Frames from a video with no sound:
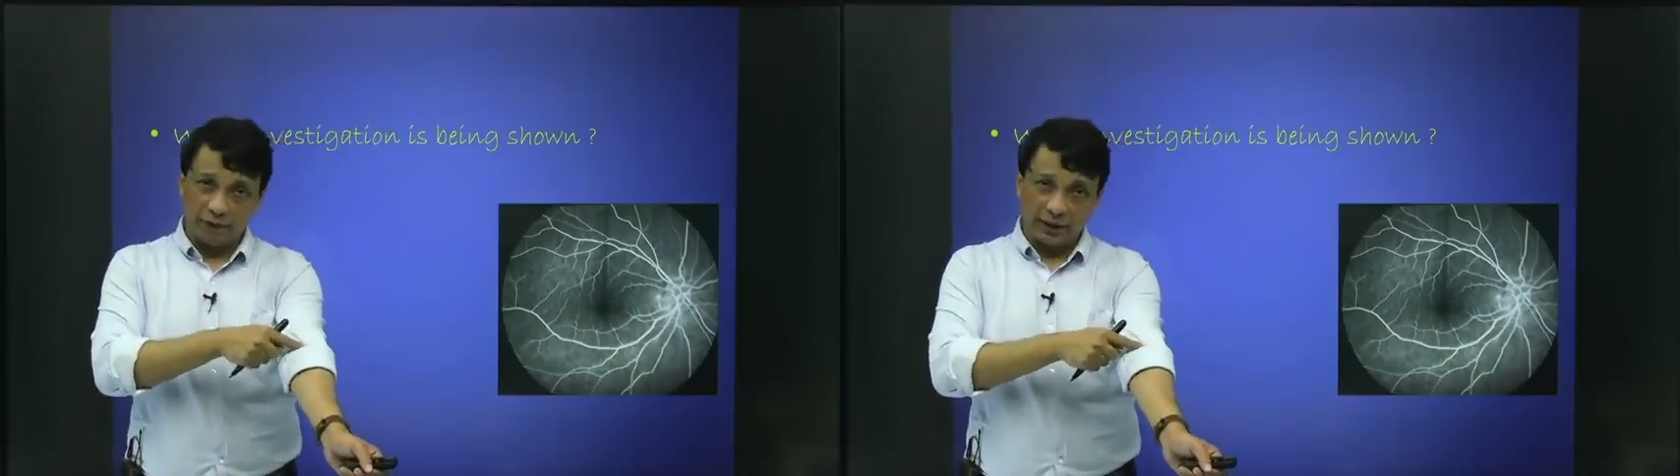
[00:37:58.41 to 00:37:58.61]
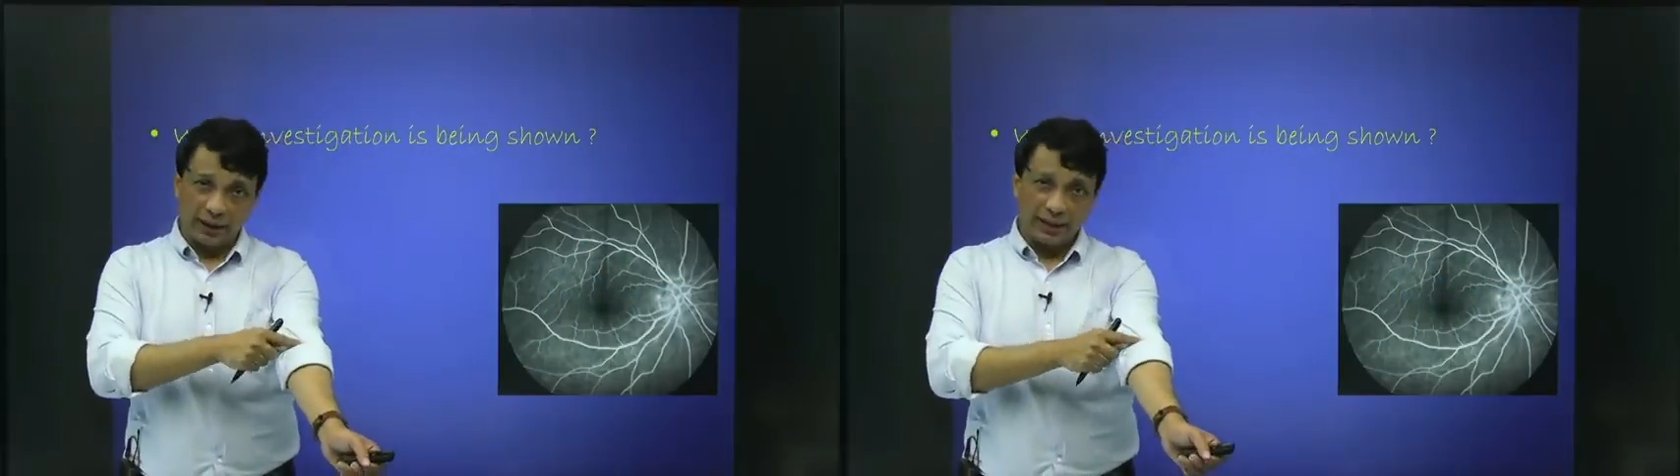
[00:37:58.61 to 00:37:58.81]

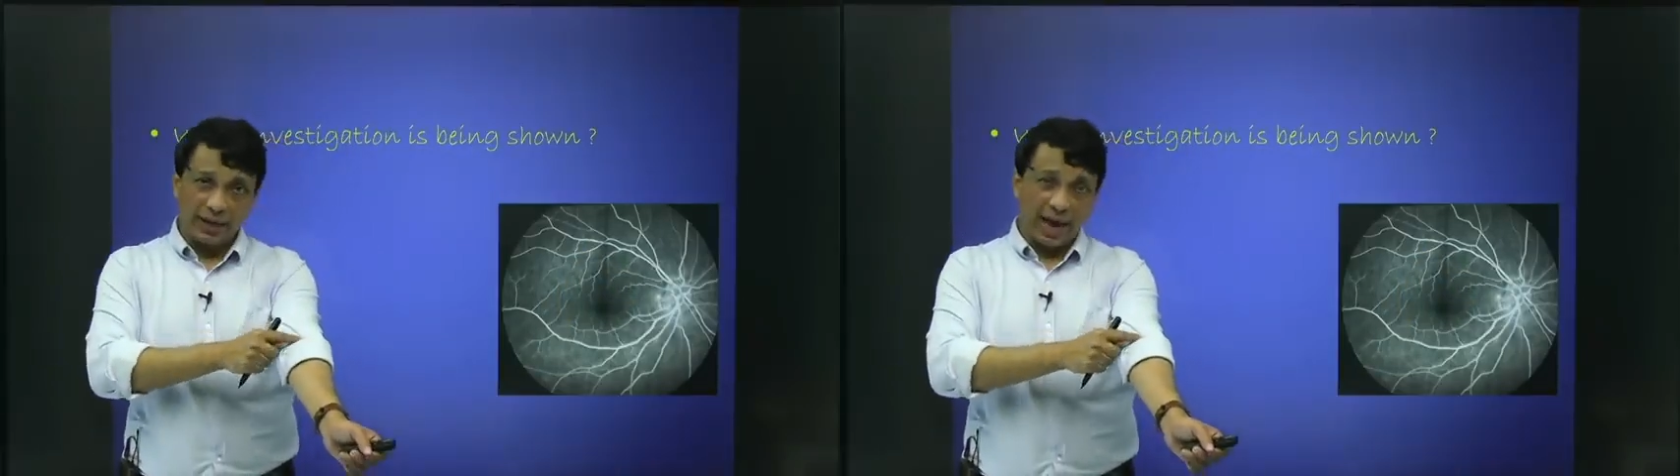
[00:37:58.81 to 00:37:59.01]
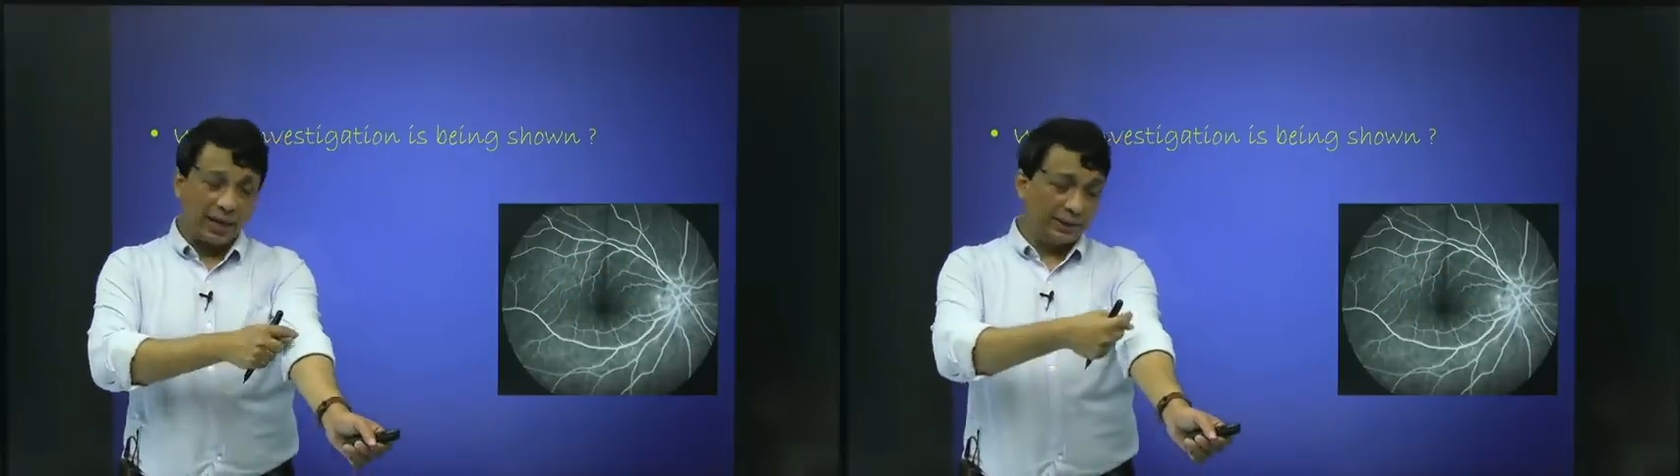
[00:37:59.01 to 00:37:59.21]

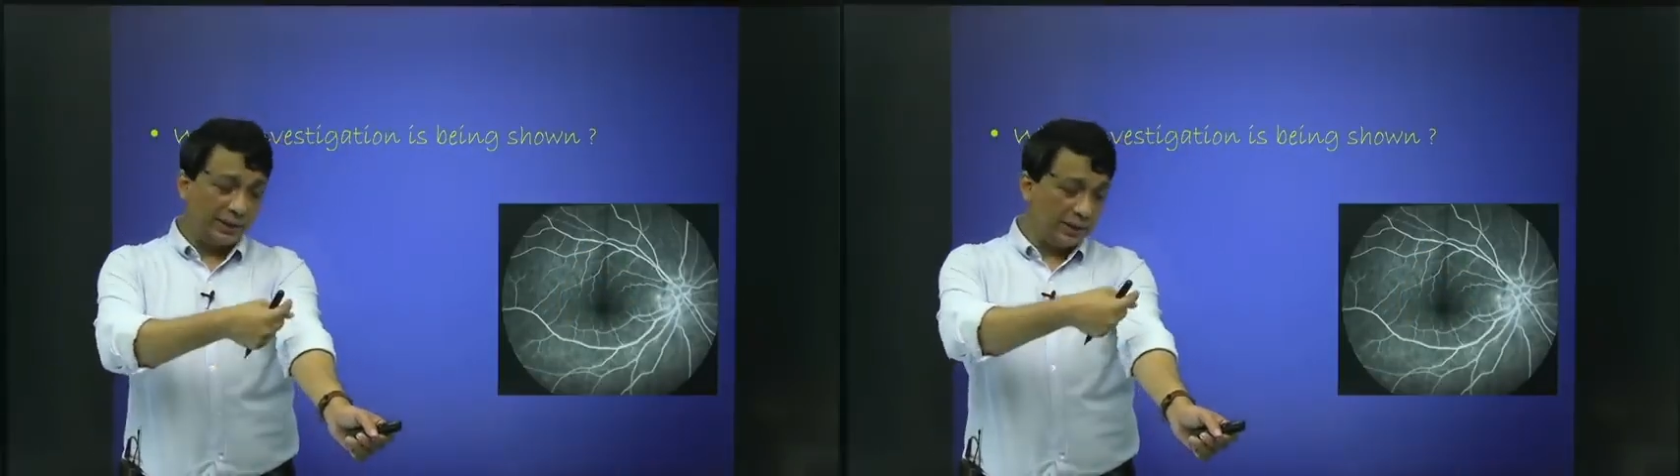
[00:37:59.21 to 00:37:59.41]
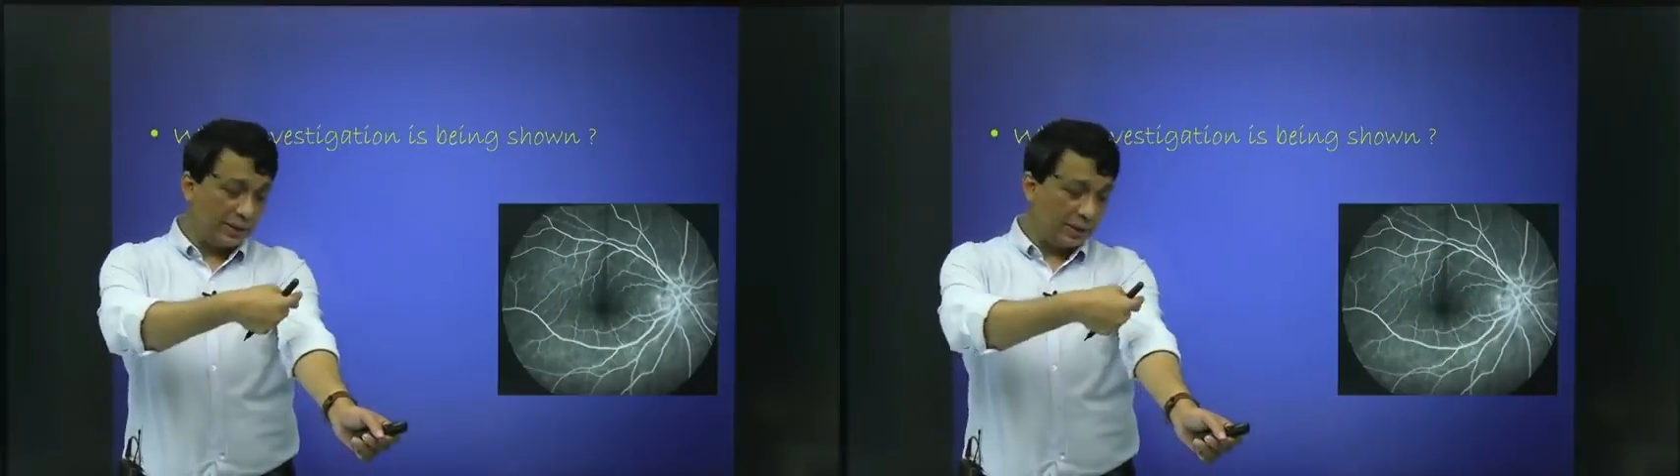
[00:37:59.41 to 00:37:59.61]
vein, and
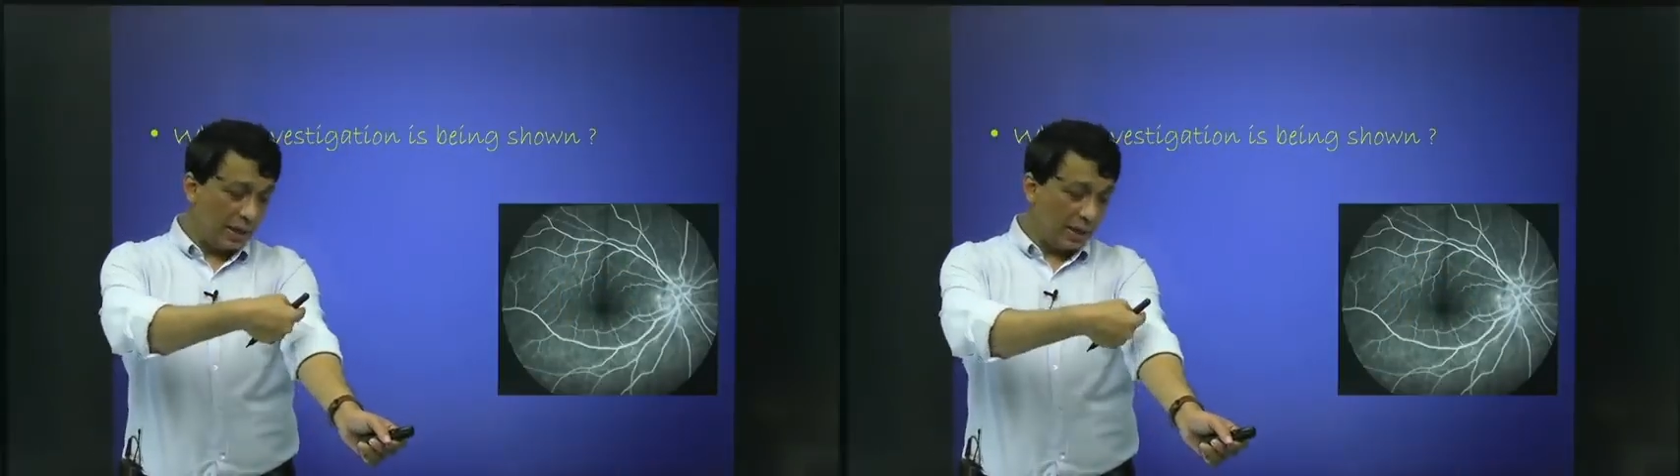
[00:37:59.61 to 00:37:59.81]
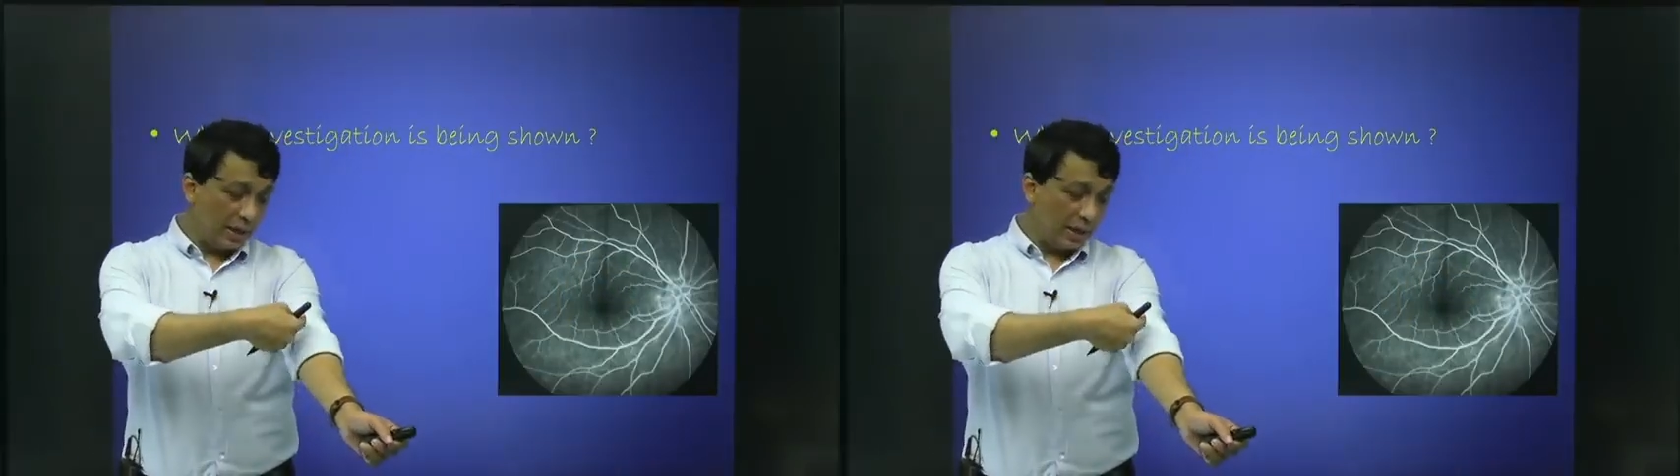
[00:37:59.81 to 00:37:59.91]
this